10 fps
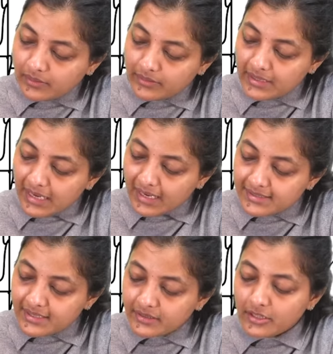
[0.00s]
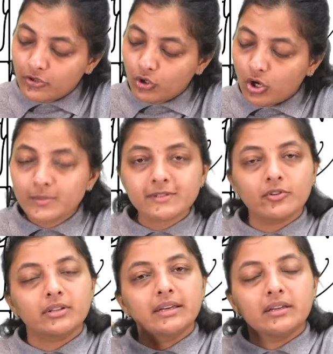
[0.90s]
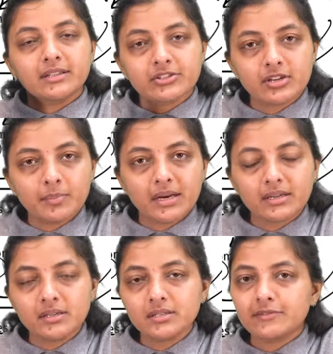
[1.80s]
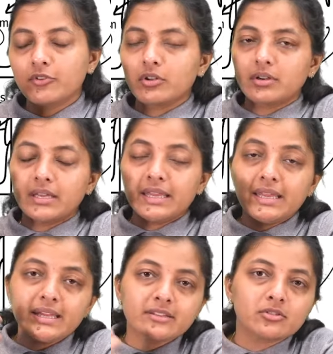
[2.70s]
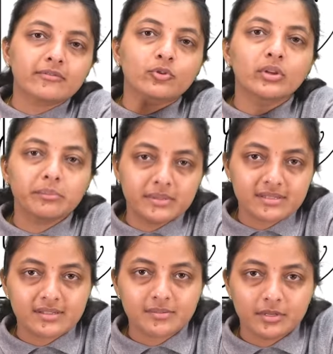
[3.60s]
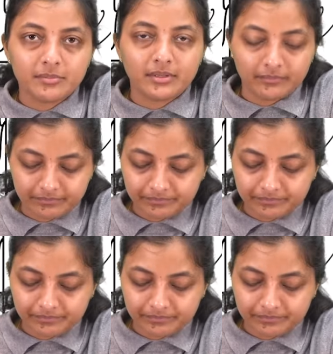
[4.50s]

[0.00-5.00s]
relaxing the norms for the industrial partners for ease of doing business maybe.